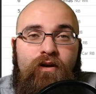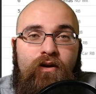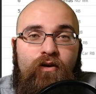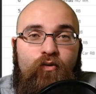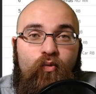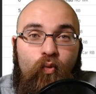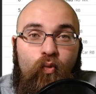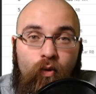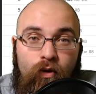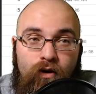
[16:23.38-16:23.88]

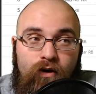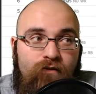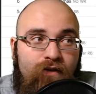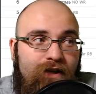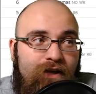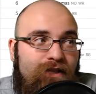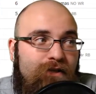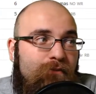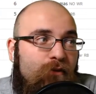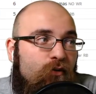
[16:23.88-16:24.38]
were
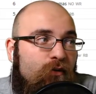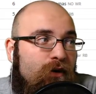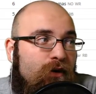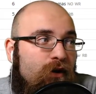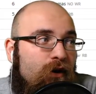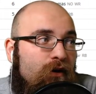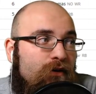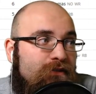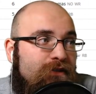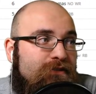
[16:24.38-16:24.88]
available.
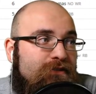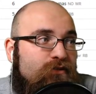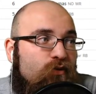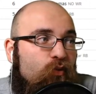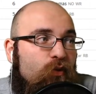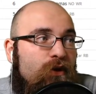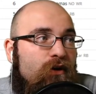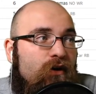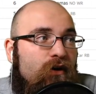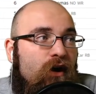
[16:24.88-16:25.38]
Regardless,
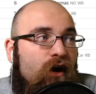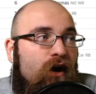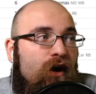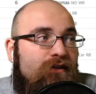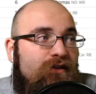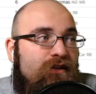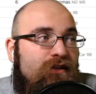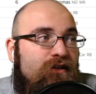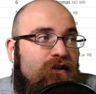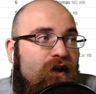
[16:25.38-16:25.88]
we are
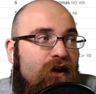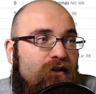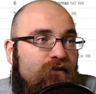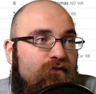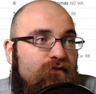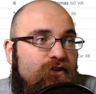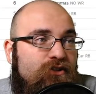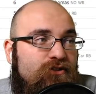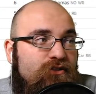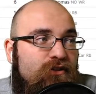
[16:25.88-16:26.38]
on the clock
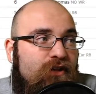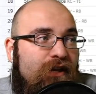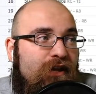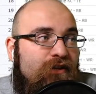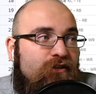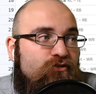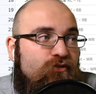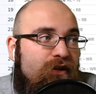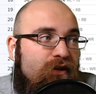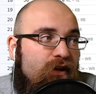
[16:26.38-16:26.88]
officially.
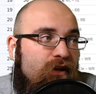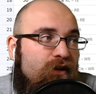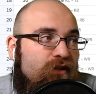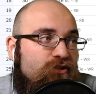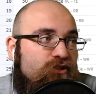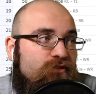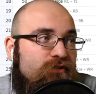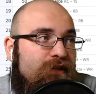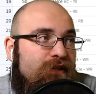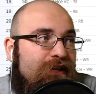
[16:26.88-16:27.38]
Kenny Drake
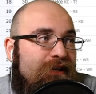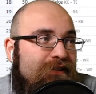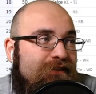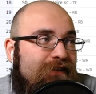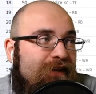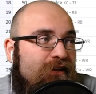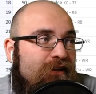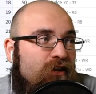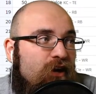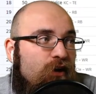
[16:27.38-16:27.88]
just getting
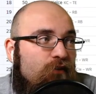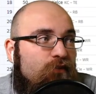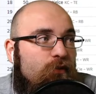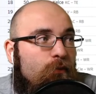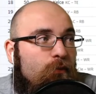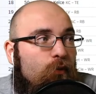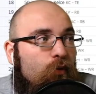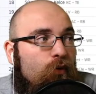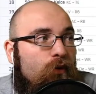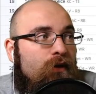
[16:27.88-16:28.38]
taken off the
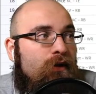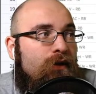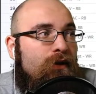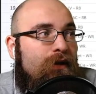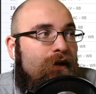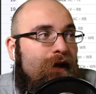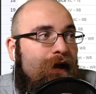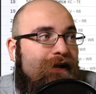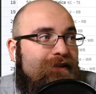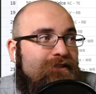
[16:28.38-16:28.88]
board.
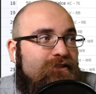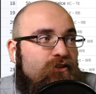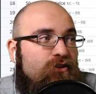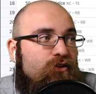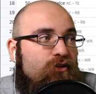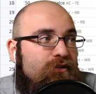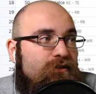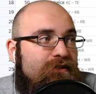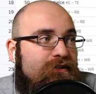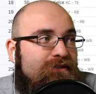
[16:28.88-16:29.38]
As it
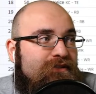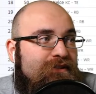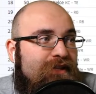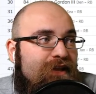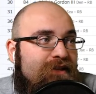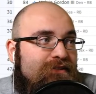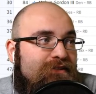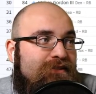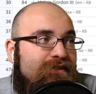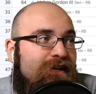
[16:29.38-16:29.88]
currently
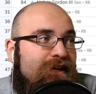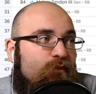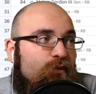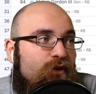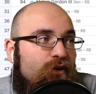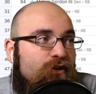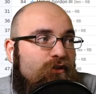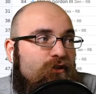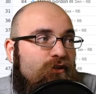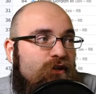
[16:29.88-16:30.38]
stands, again,
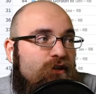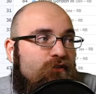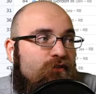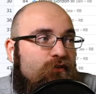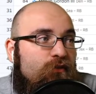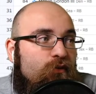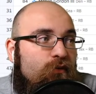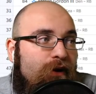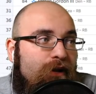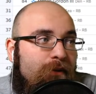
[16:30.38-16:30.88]
we are looking
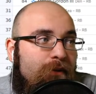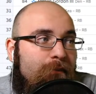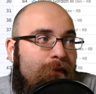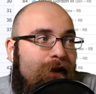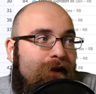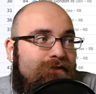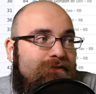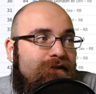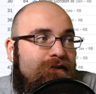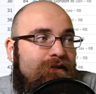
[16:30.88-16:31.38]
for running
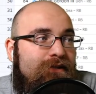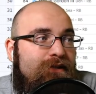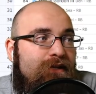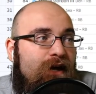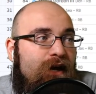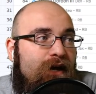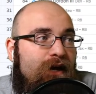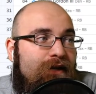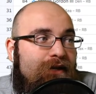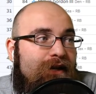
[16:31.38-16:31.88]
backs,
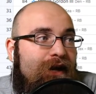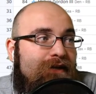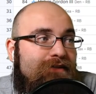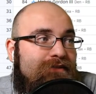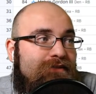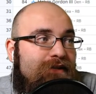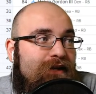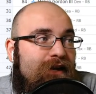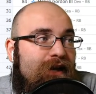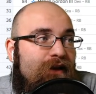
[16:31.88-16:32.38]
guys
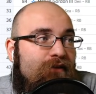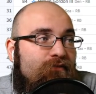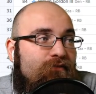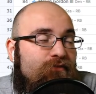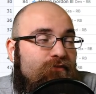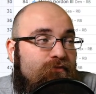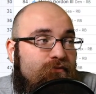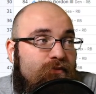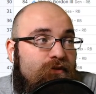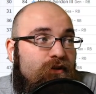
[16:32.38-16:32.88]
that I
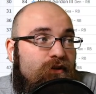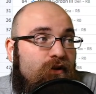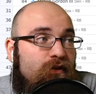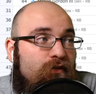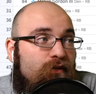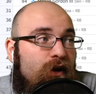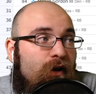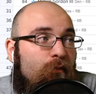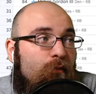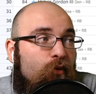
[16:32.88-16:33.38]
have,
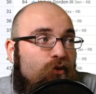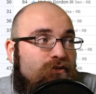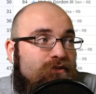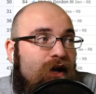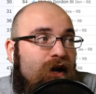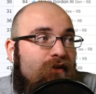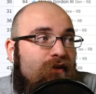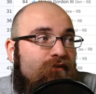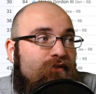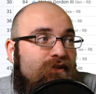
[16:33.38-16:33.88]
the utmost
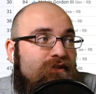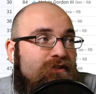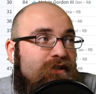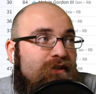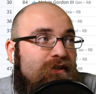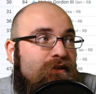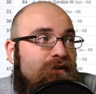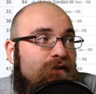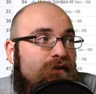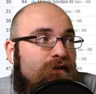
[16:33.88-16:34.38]
confidence
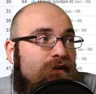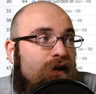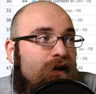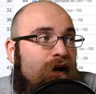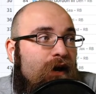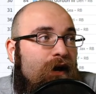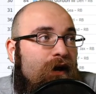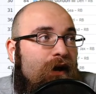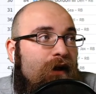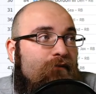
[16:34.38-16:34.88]
in.
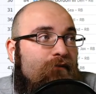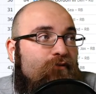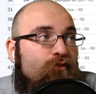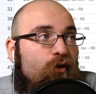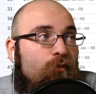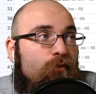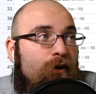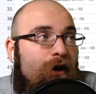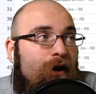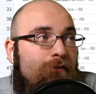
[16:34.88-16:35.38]
I have
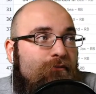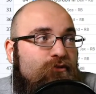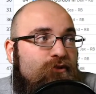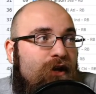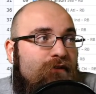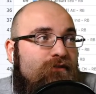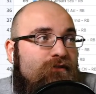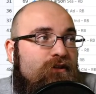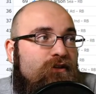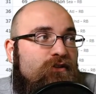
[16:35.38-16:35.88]
no problem
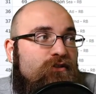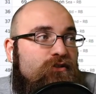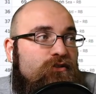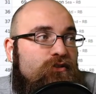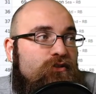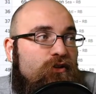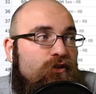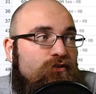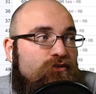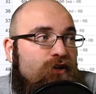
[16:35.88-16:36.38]
drafting,
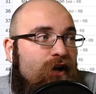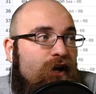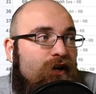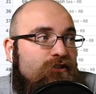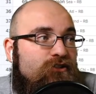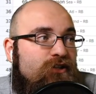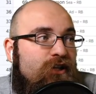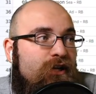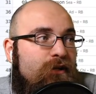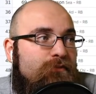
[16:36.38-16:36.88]

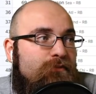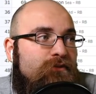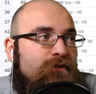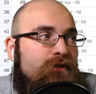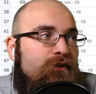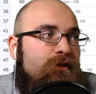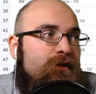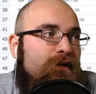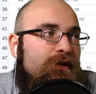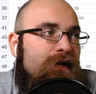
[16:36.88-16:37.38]
Josh Jacobs
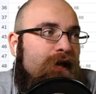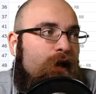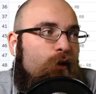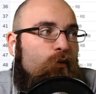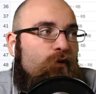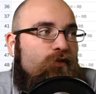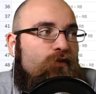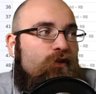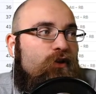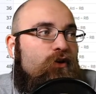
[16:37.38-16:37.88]
here. And
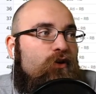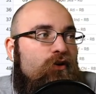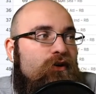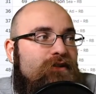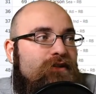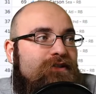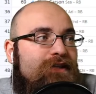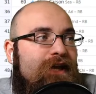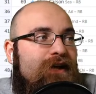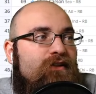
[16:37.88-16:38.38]
with the
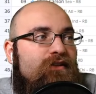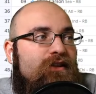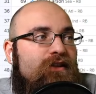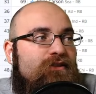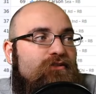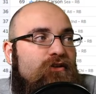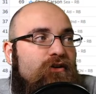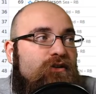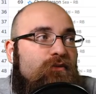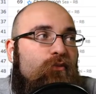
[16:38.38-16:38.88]
current talent
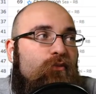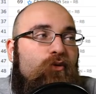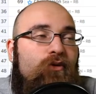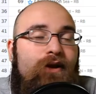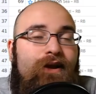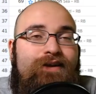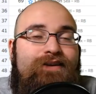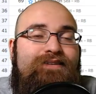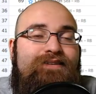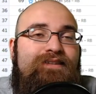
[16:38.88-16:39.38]
that's on the board,
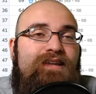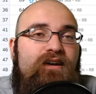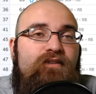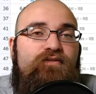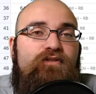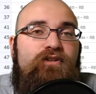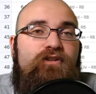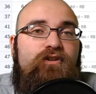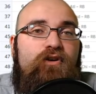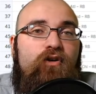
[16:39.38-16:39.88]
I could
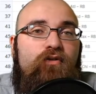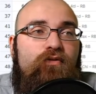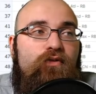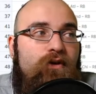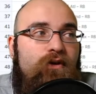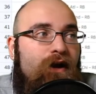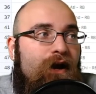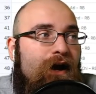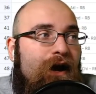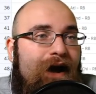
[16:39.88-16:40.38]
definitely go
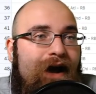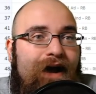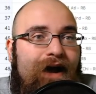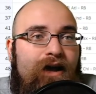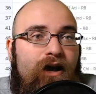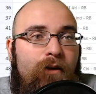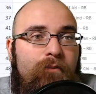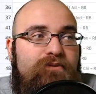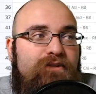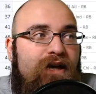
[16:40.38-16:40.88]
for a high
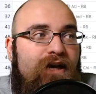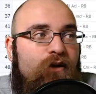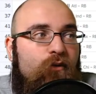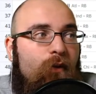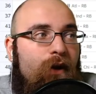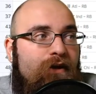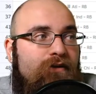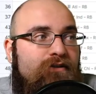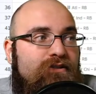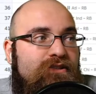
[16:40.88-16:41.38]
upside
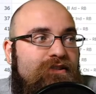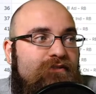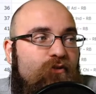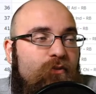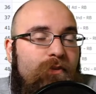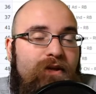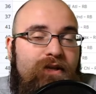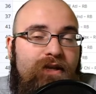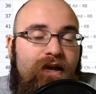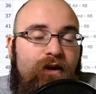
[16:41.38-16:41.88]
wide receiver.
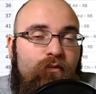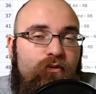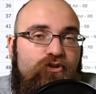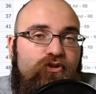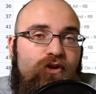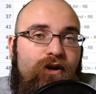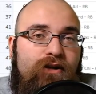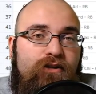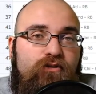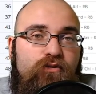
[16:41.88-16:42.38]
But again, we're
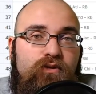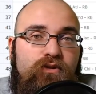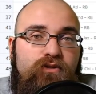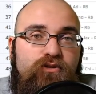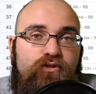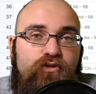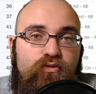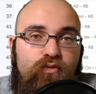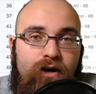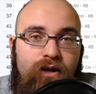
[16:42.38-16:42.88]
trying to do this
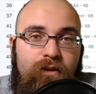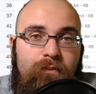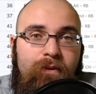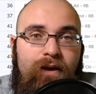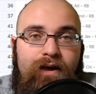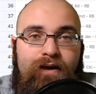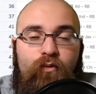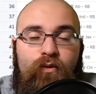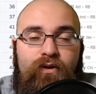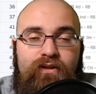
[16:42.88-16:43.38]
two running
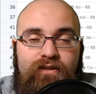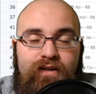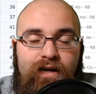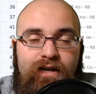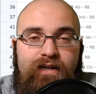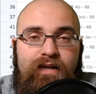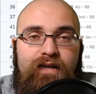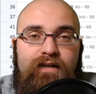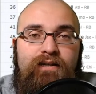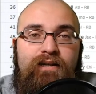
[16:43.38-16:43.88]
back, one
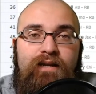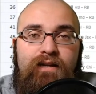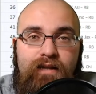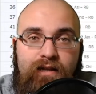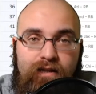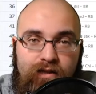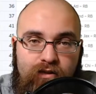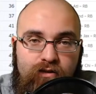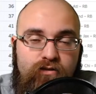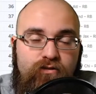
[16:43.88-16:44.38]
tight end, and
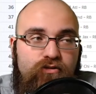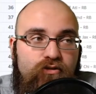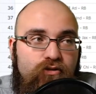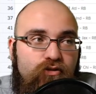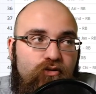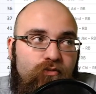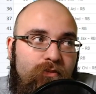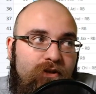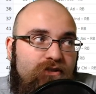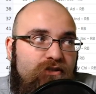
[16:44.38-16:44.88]
then
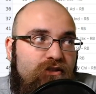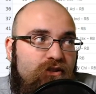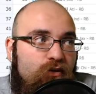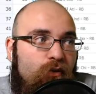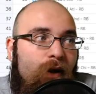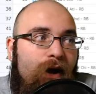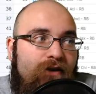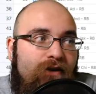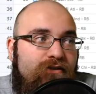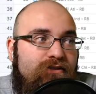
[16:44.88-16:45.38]
two mid-tier
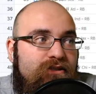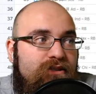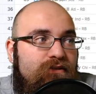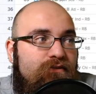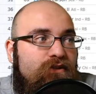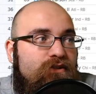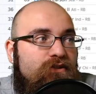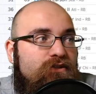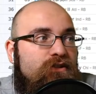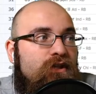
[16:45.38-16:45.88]
wide
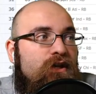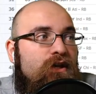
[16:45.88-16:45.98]
receivers